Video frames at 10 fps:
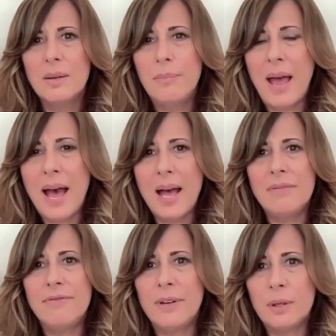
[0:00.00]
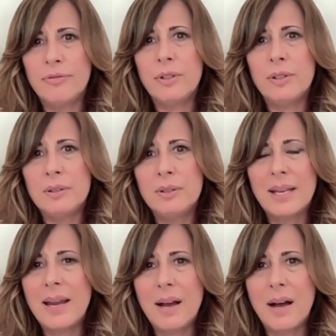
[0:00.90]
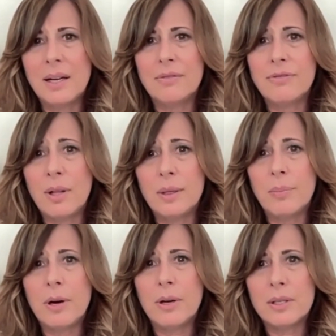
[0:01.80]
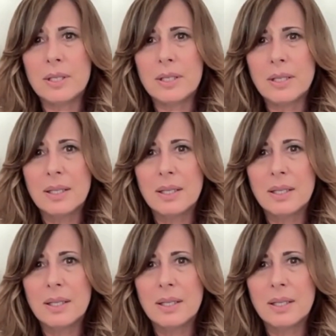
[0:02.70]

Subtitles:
bad, fearful, chaotic, falling apart,